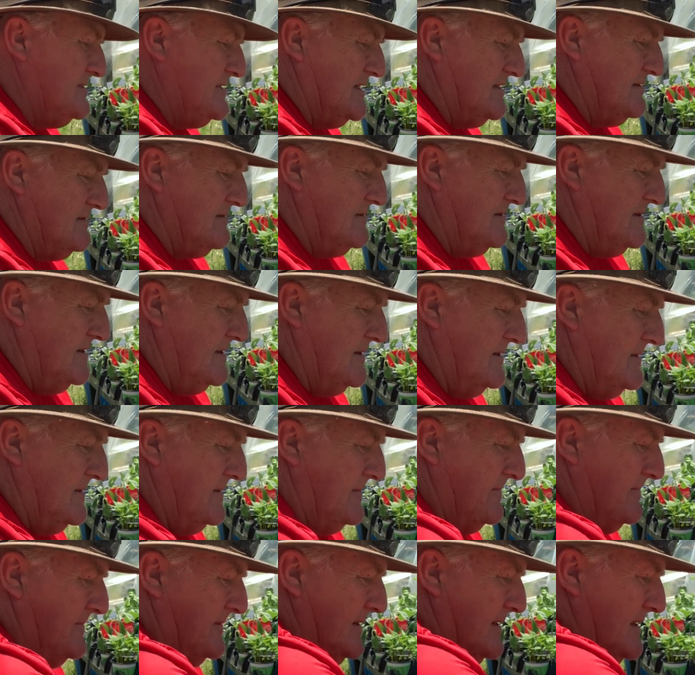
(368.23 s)
So,
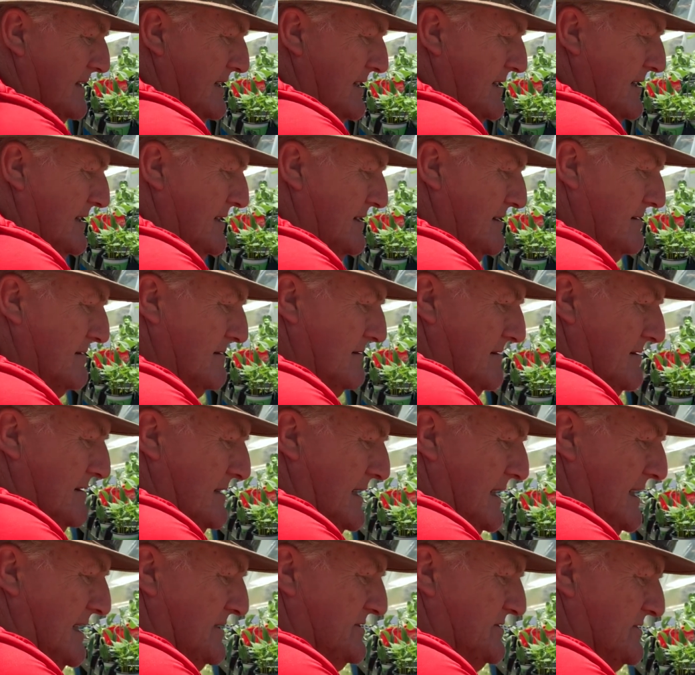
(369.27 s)
and
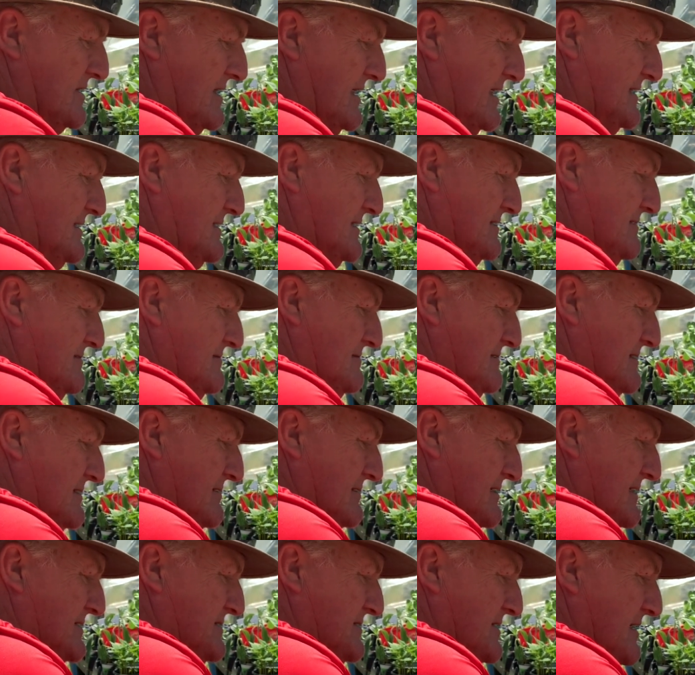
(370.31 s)
I try to, you
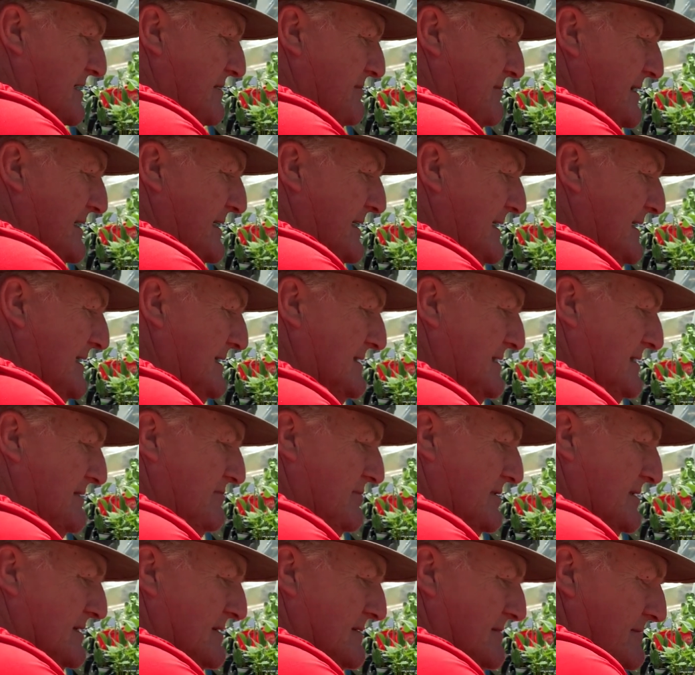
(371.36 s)
know, I try to be easy,
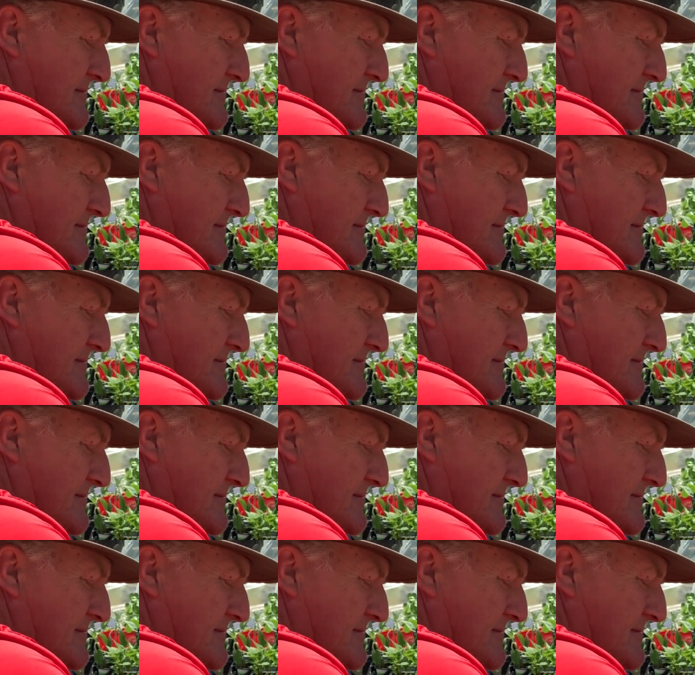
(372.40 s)
but